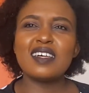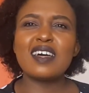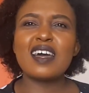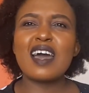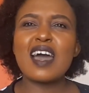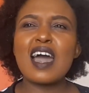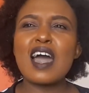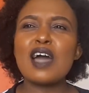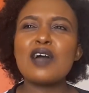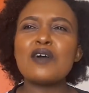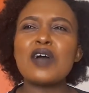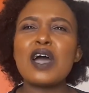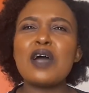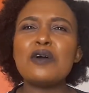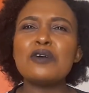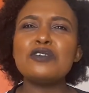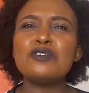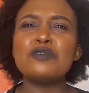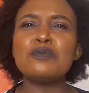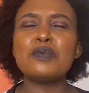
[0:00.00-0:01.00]
how,
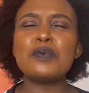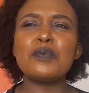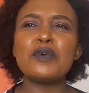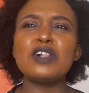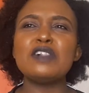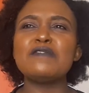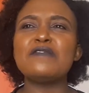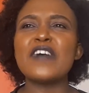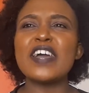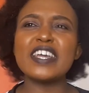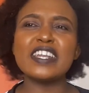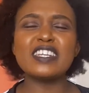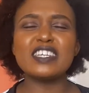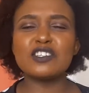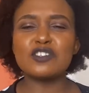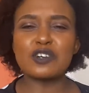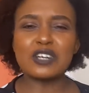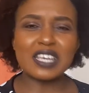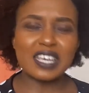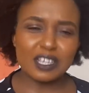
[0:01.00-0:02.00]
how do people find it
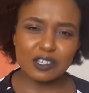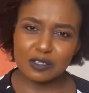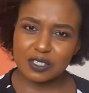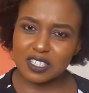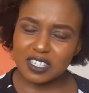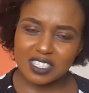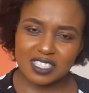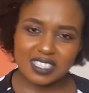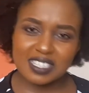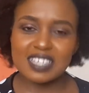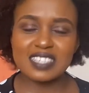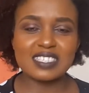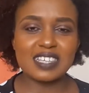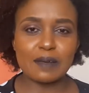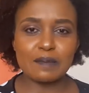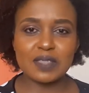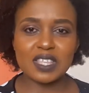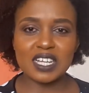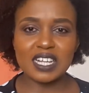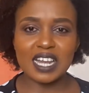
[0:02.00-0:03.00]
okay to just say
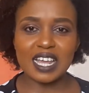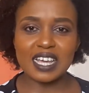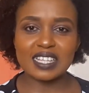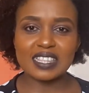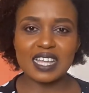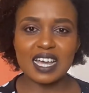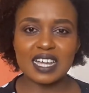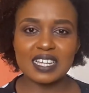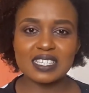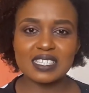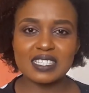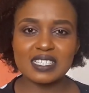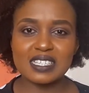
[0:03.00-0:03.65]
something like that